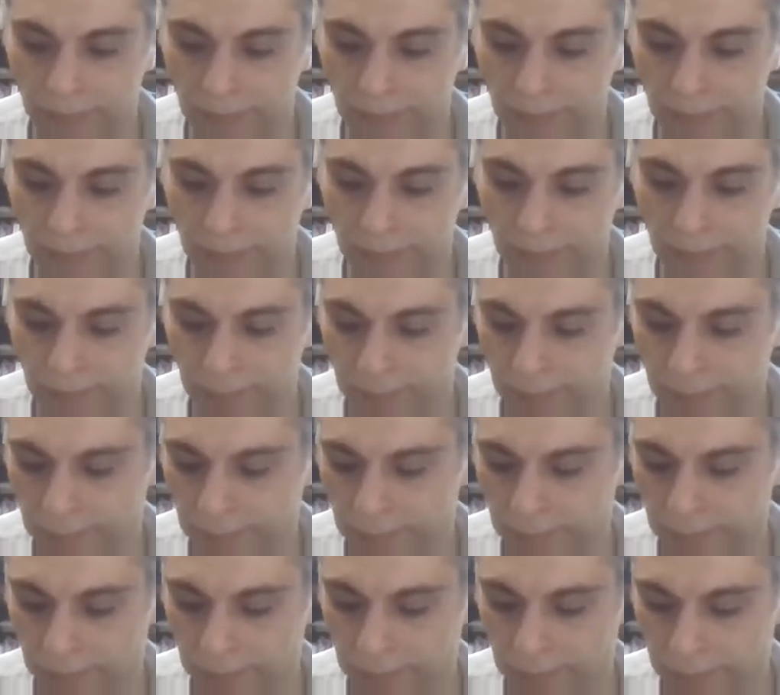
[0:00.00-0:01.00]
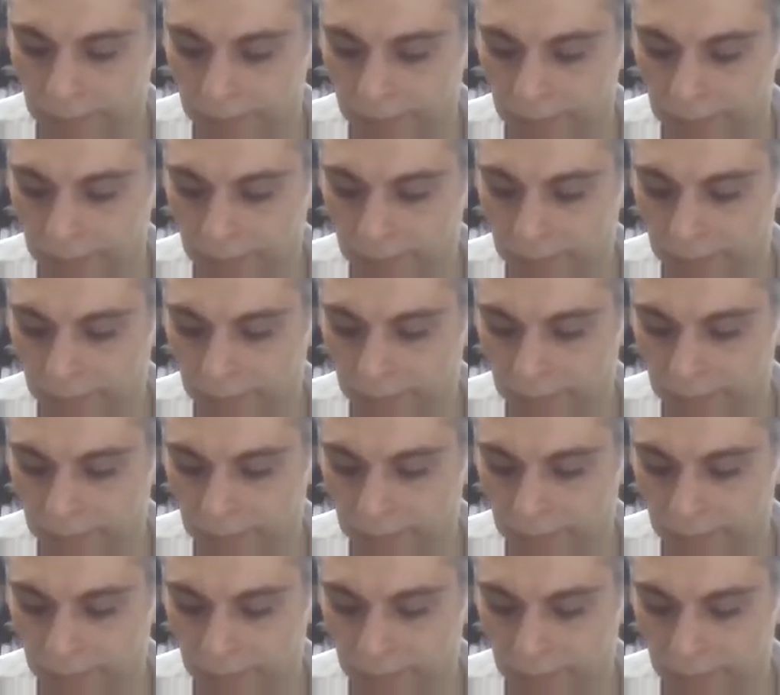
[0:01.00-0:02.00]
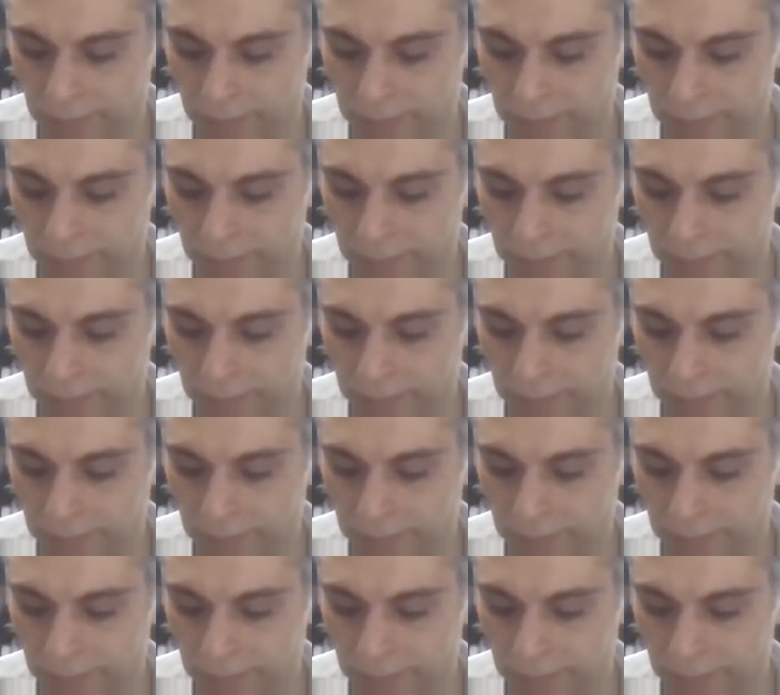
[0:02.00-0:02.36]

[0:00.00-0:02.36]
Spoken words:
No words are spoken by the person on screen.